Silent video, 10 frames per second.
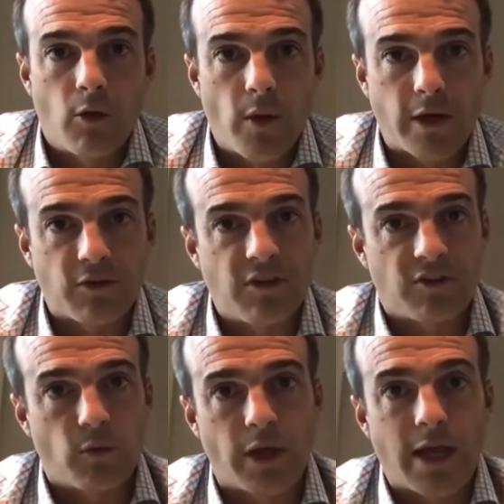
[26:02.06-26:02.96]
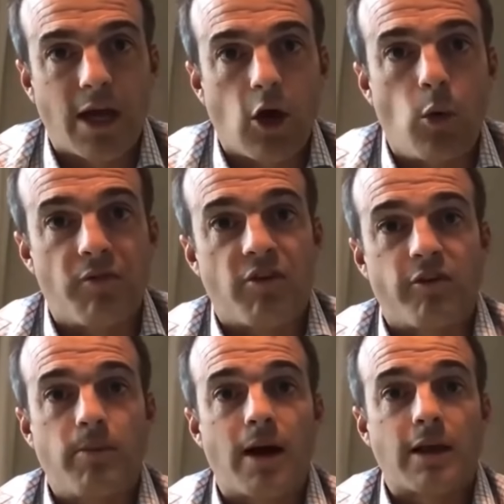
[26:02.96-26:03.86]
Uh, the regular season really got going
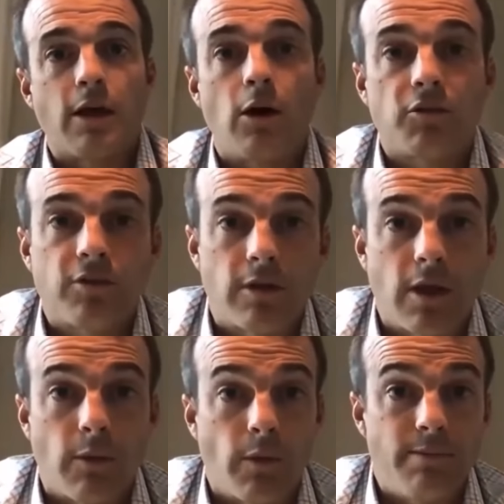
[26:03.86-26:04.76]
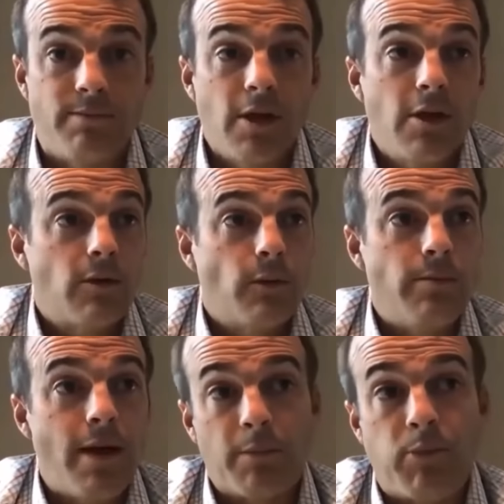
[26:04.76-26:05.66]
for everybody else. And, and we
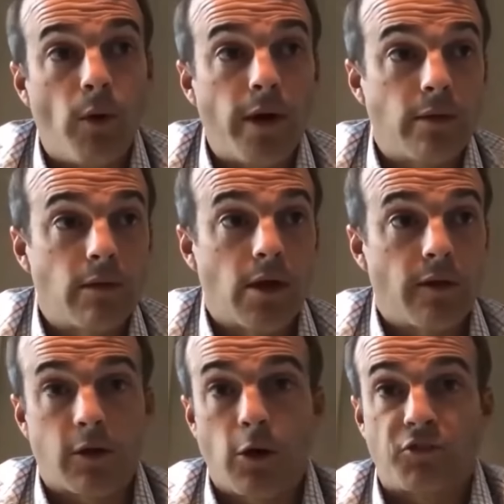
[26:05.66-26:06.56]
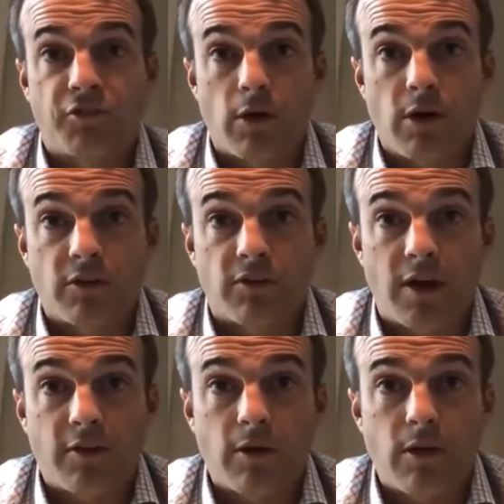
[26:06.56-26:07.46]
we made a point, uh, the coach for us at
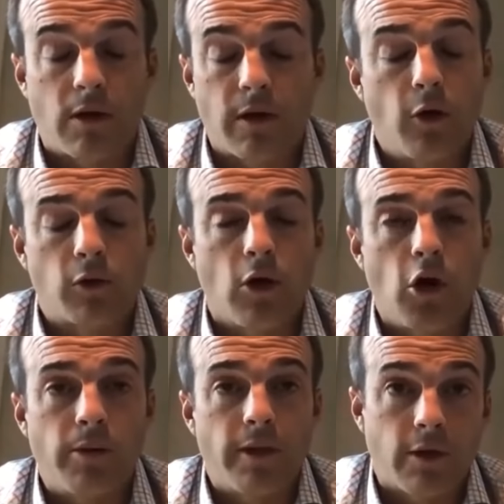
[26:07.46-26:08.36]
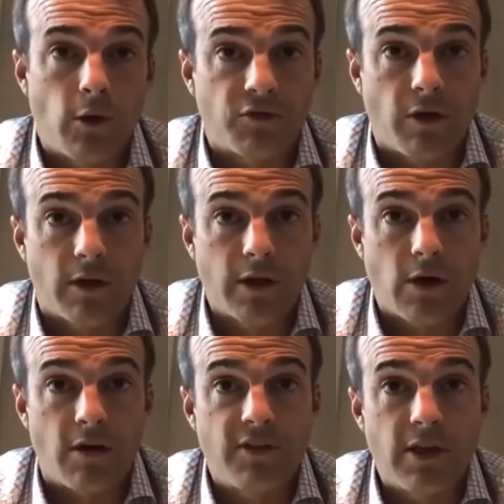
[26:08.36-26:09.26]
South Carolina or at Oklahoma that coached our
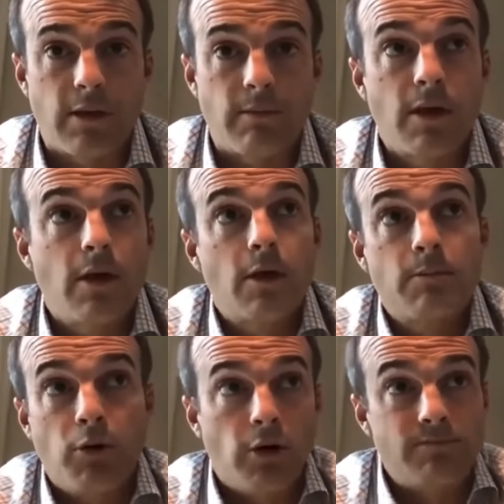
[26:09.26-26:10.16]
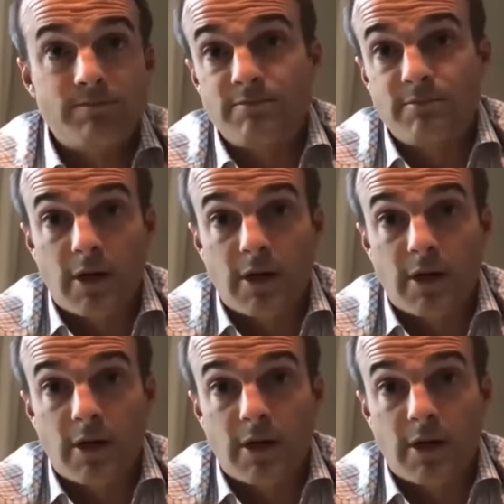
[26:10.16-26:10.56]
kickoff team, put